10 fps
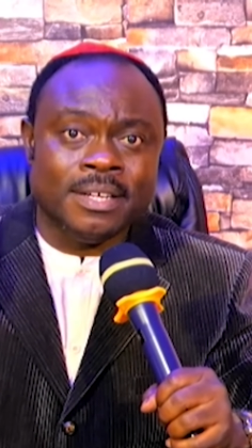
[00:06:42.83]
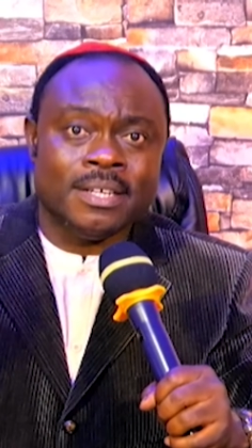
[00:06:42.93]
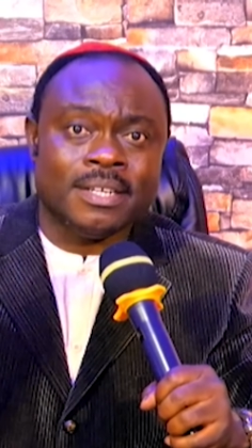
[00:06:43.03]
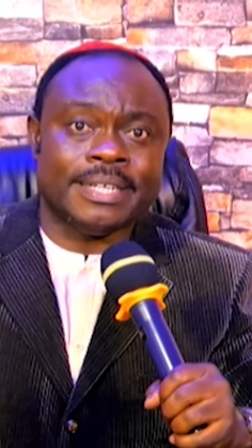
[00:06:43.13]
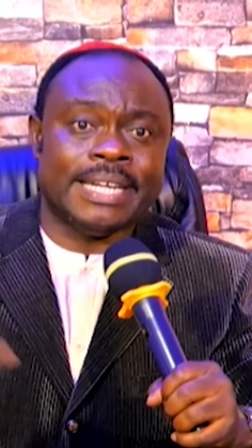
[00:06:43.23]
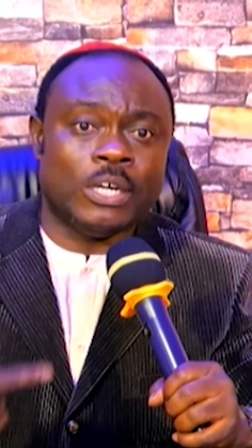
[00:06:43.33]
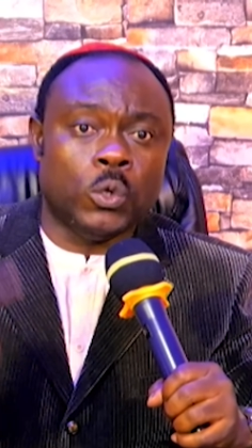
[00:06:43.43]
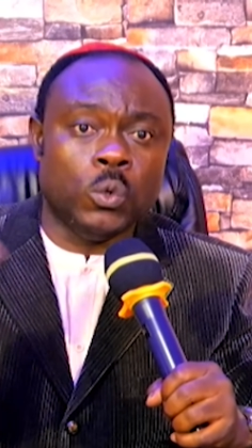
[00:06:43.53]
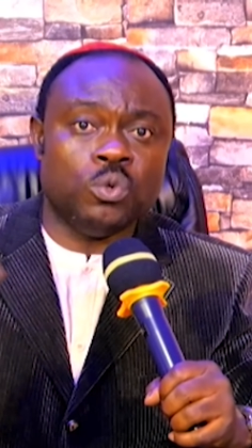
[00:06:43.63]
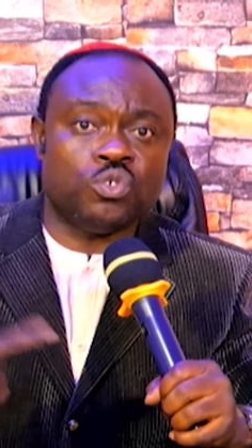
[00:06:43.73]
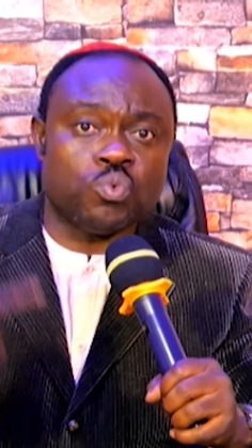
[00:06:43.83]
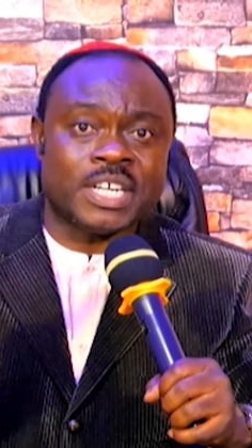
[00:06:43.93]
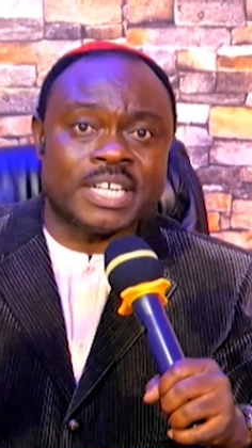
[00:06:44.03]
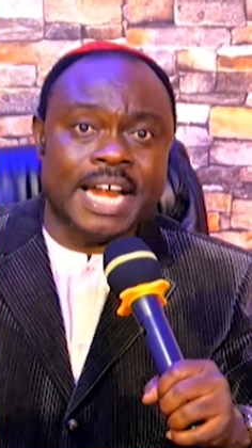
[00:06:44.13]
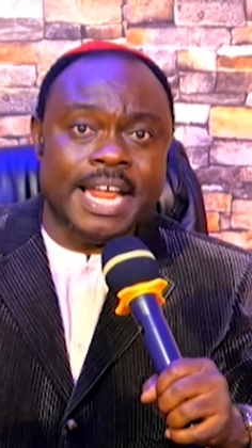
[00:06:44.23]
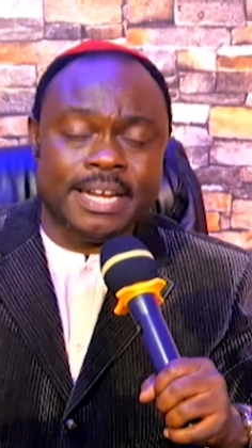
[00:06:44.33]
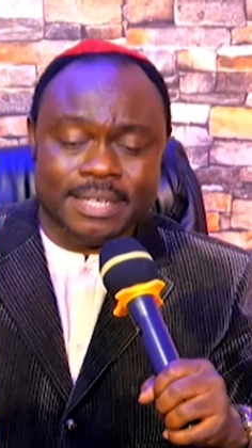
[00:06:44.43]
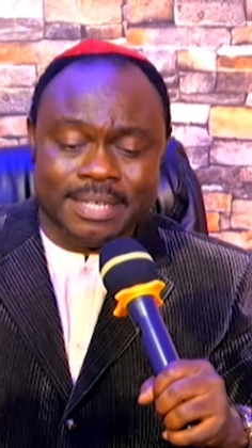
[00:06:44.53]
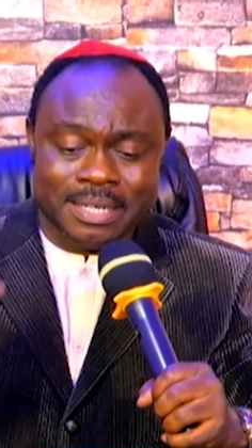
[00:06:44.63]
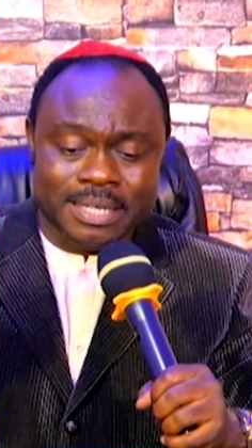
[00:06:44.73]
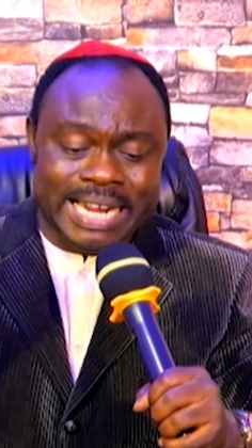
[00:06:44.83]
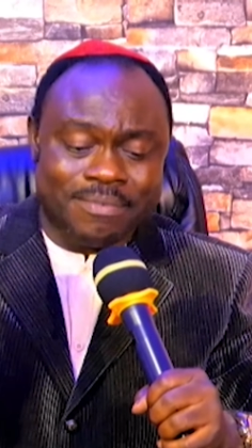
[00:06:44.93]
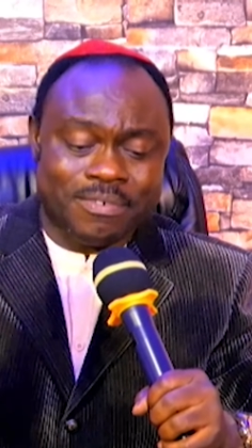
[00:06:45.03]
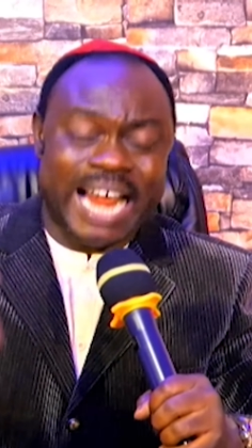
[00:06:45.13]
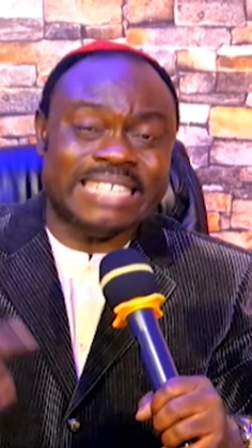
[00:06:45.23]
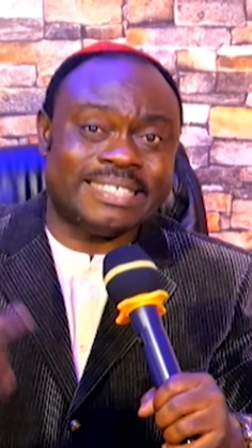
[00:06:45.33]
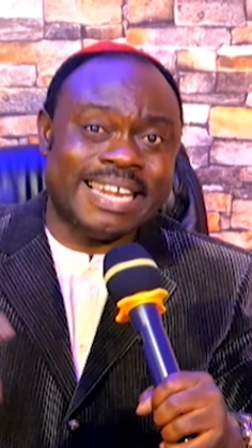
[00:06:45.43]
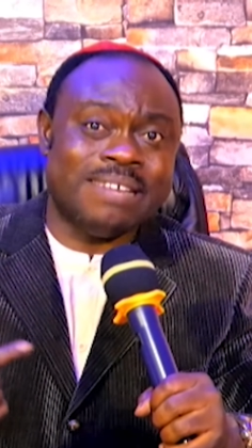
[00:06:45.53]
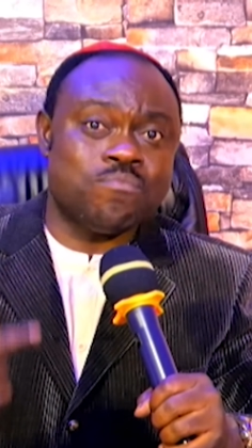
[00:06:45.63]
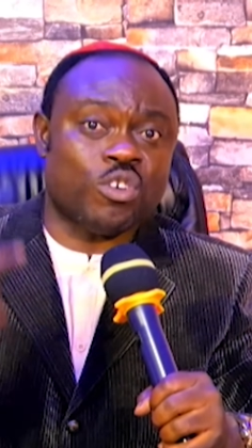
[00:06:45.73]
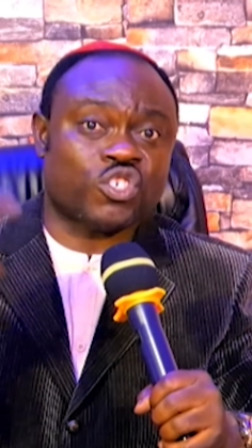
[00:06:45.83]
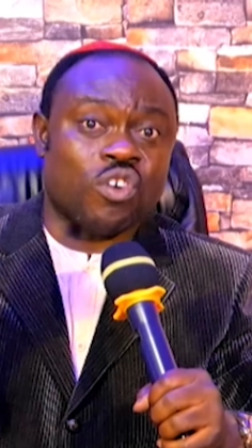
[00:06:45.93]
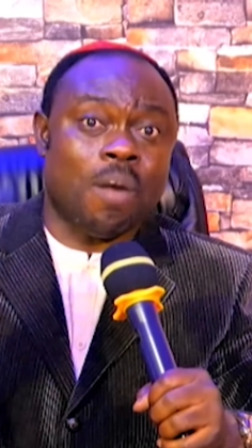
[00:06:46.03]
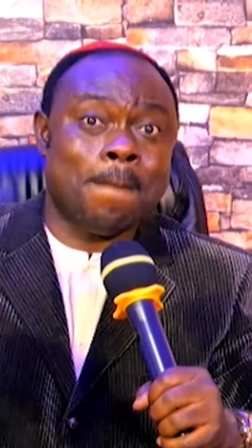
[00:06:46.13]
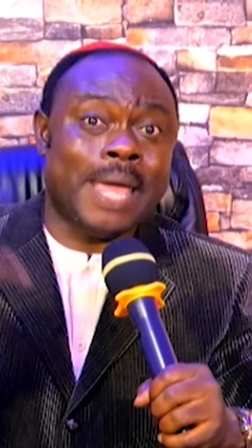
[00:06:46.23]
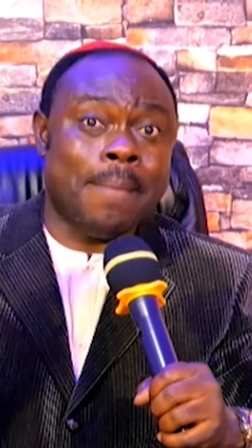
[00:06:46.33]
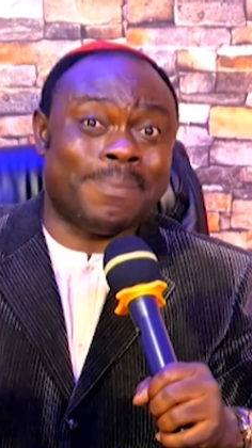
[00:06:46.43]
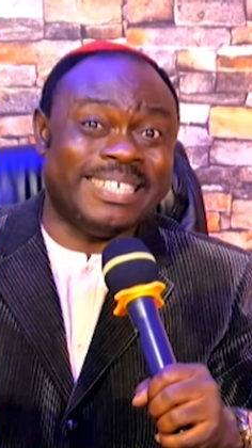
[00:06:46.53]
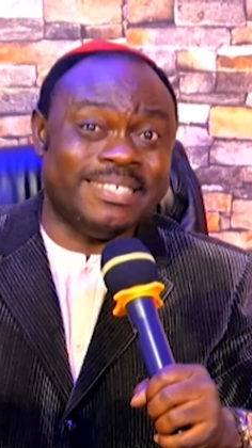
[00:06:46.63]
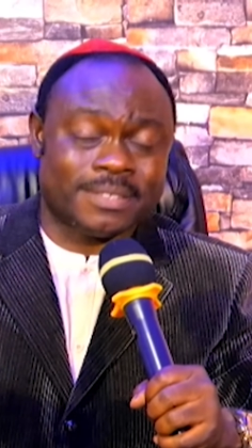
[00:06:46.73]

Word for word: the good will reign. The right thing must come in place.